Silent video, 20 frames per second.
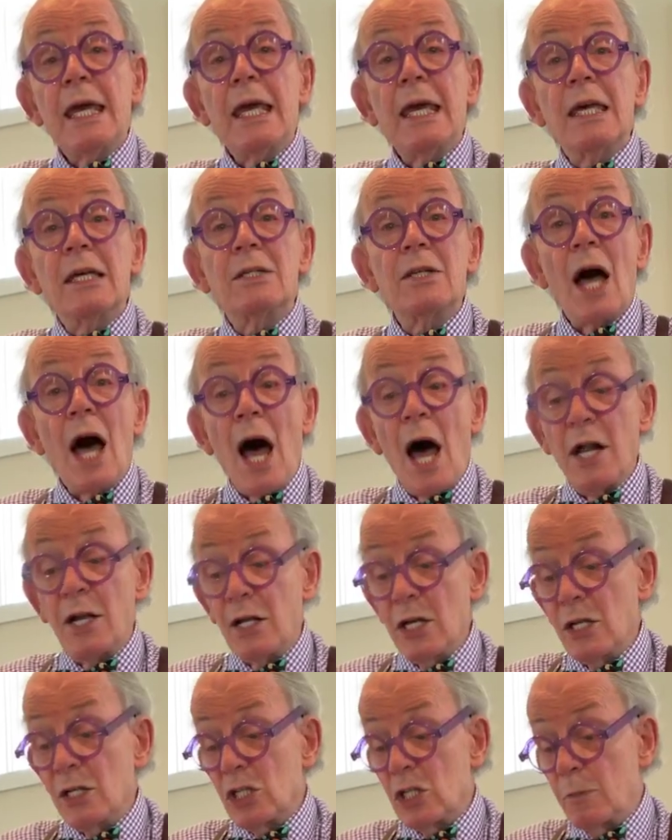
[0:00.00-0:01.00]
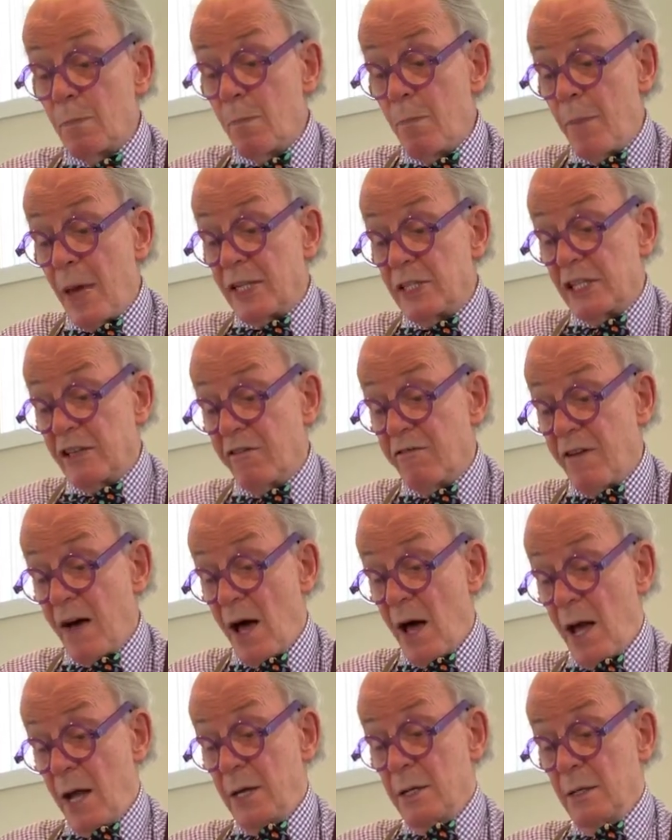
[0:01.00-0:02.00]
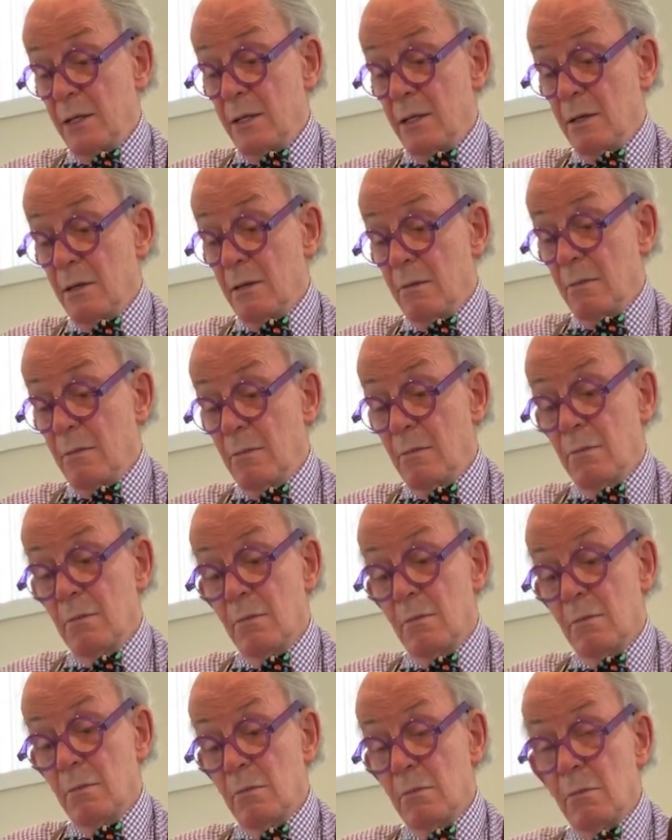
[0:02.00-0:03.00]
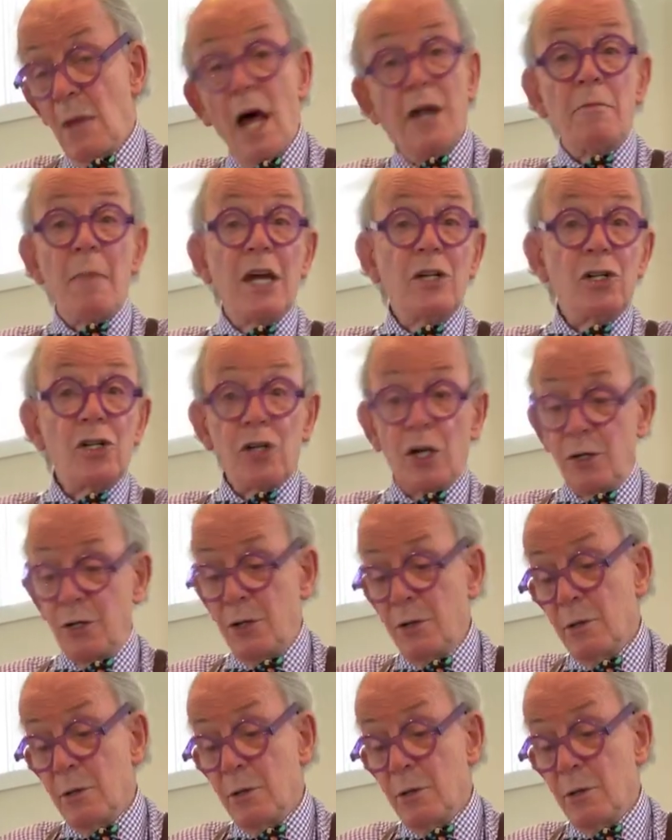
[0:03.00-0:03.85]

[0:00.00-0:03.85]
is unspecified, unmentioned.